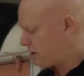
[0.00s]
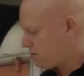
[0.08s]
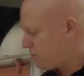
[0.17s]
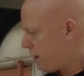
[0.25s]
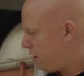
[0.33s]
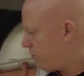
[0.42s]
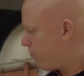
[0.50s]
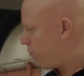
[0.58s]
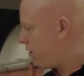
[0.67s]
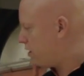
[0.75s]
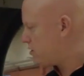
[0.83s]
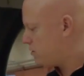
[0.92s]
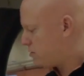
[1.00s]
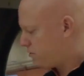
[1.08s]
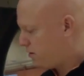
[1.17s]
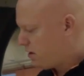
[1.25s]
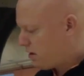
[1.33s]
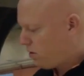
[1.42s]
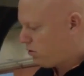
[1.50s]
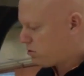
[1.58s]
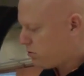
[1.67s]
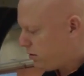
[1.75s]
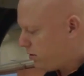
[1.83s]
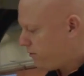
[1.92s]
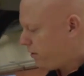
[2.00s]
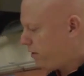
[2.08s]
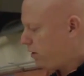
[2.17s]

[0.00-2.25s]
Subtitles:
that's made it for us. It's also a very